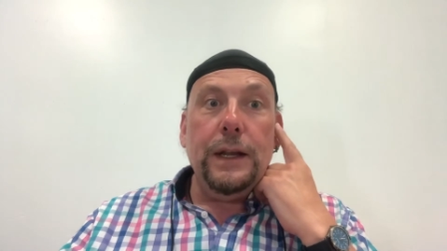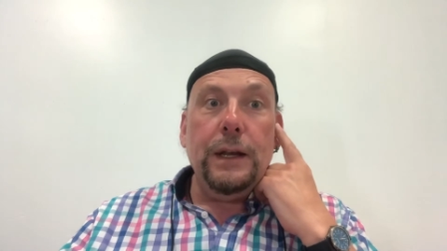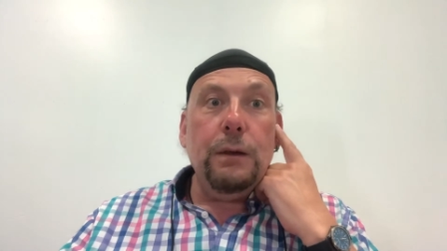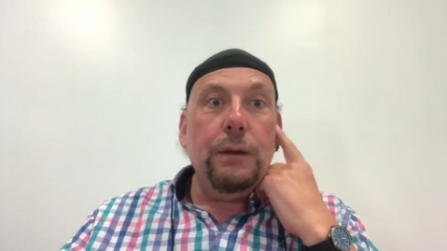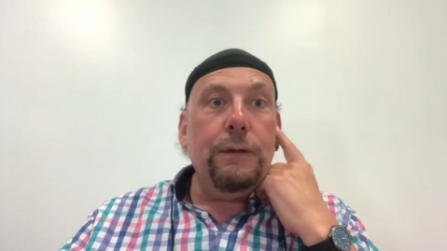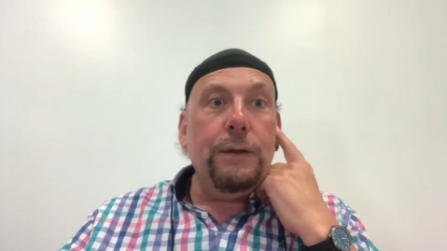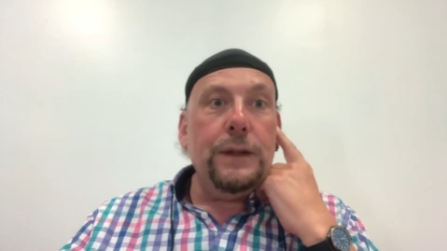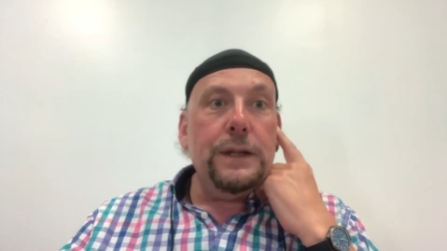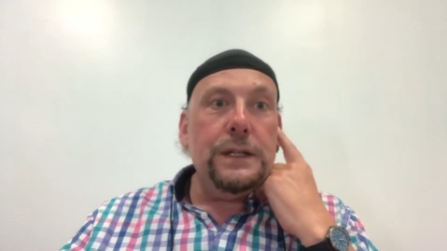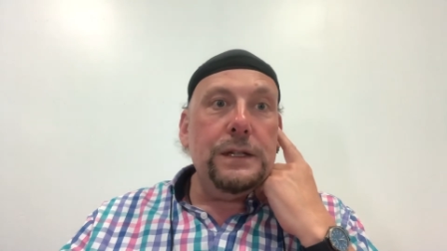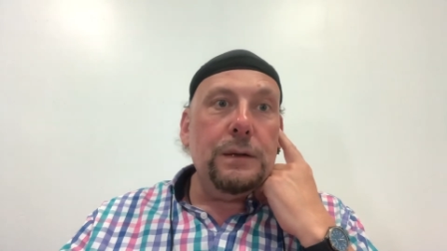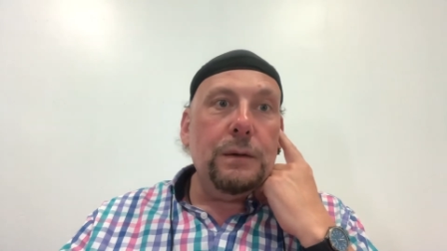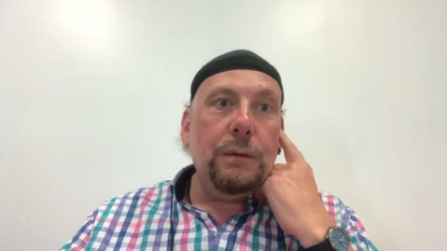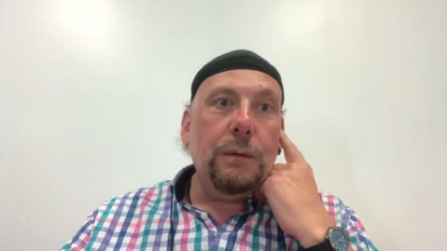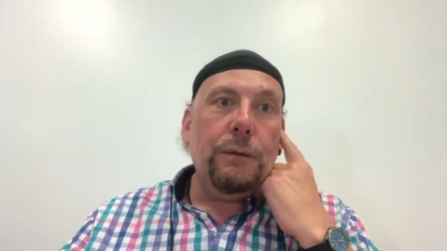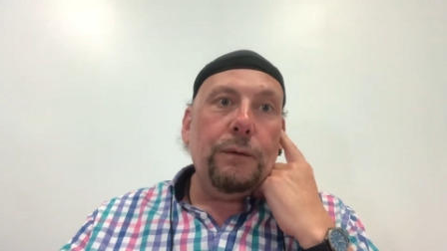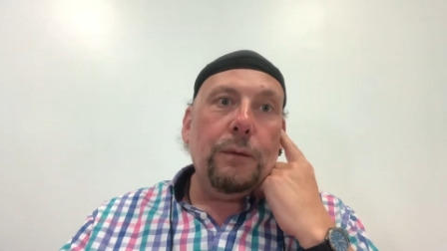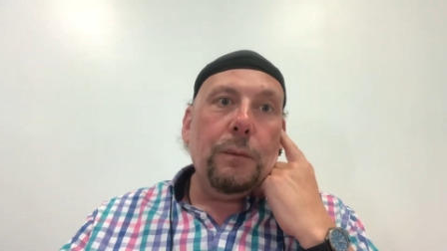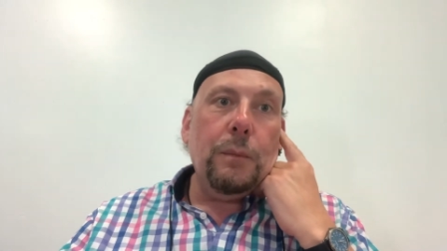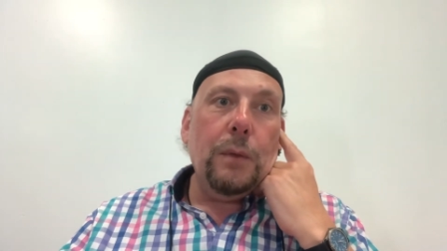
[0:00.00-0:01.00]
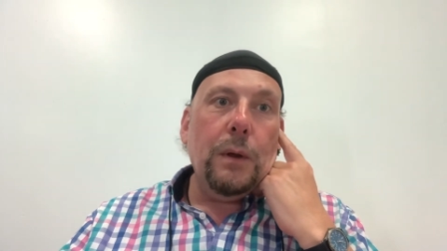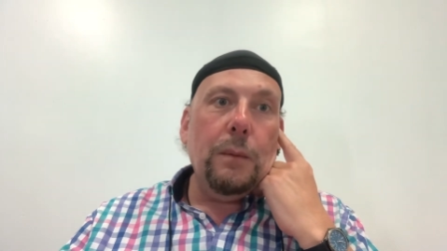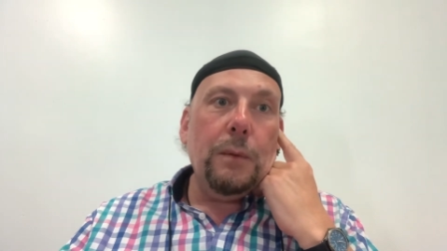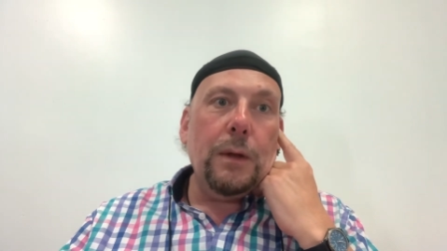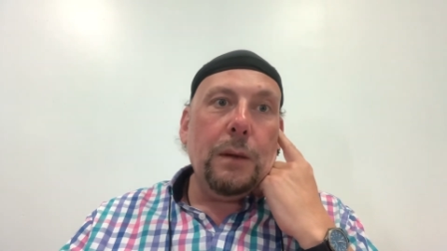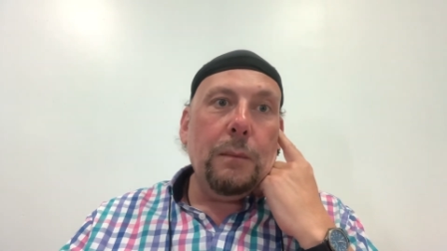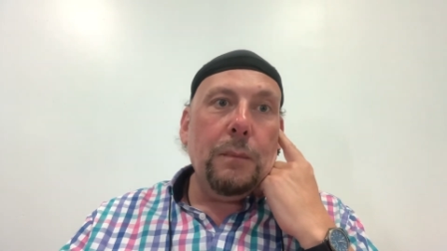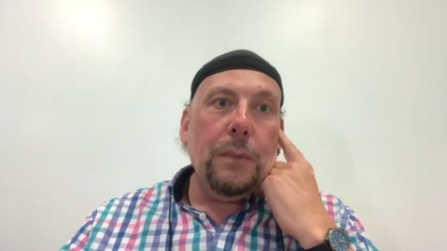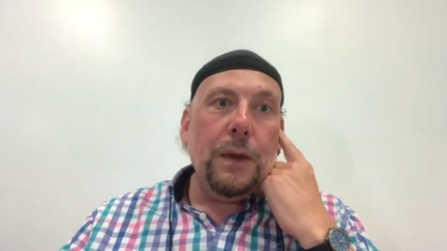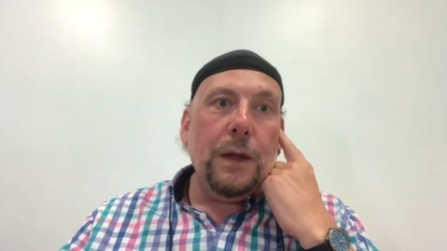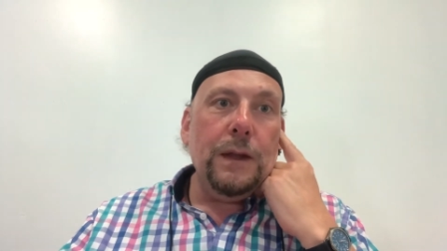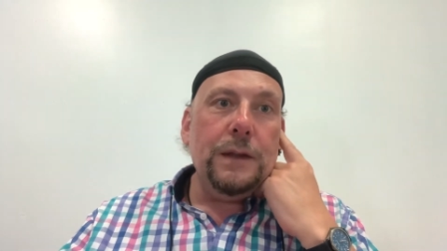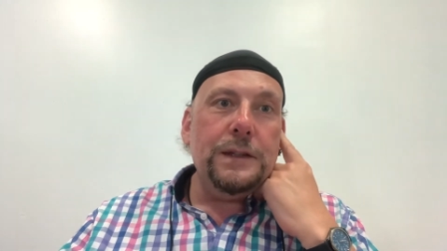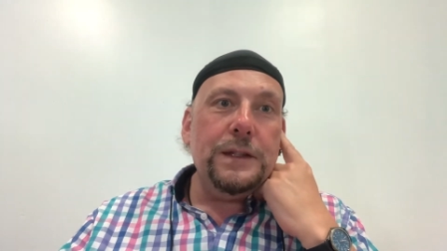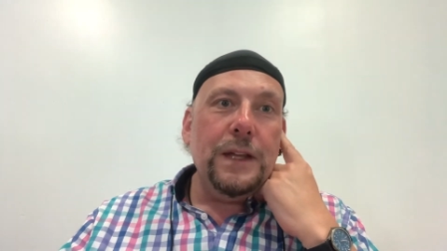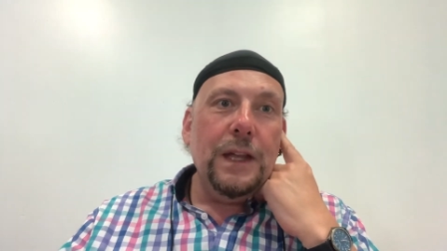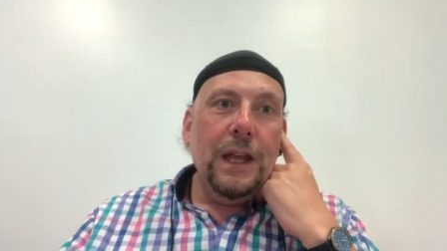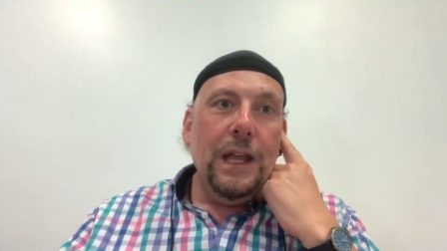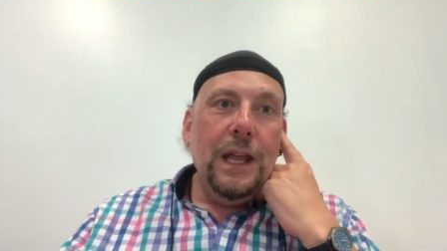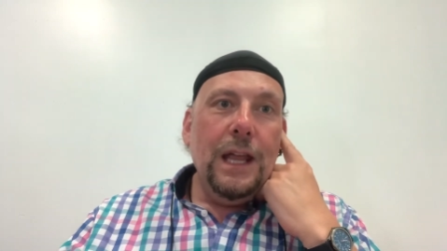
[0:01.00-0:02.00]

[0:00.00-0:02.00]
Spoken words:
No offence to anyone from Birmingham, but it's